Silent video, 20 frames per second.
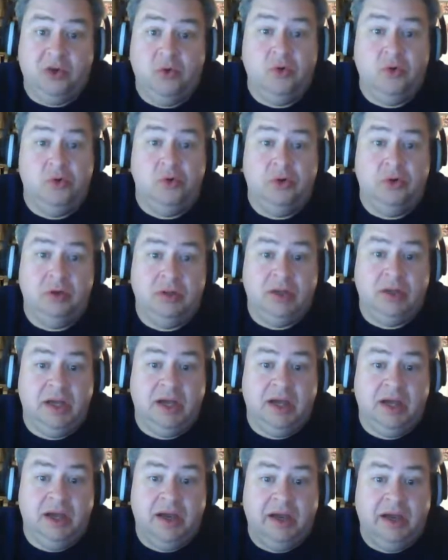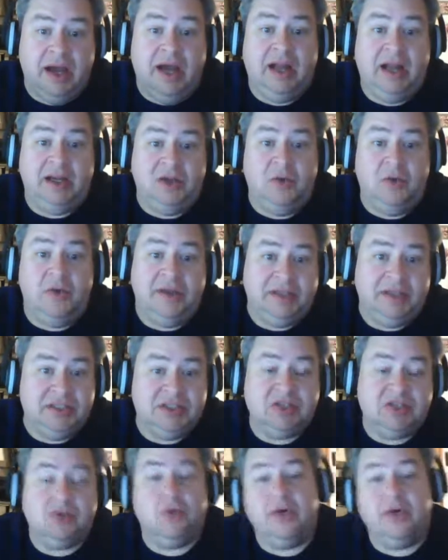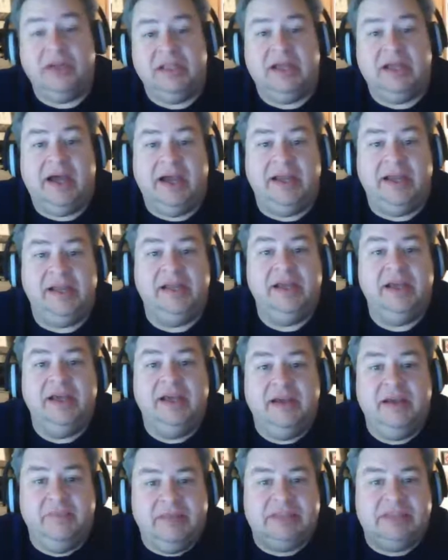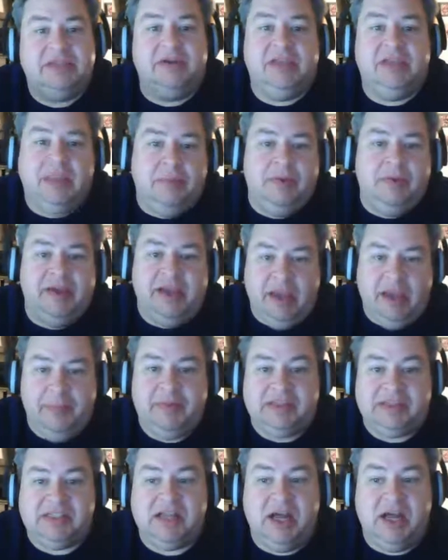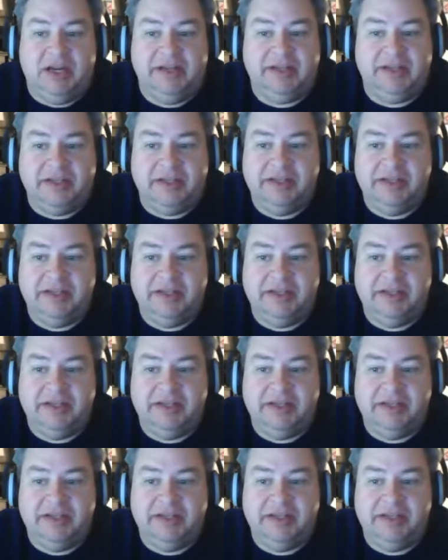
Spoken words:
cool ongoing storyline, but still keeping it episodic.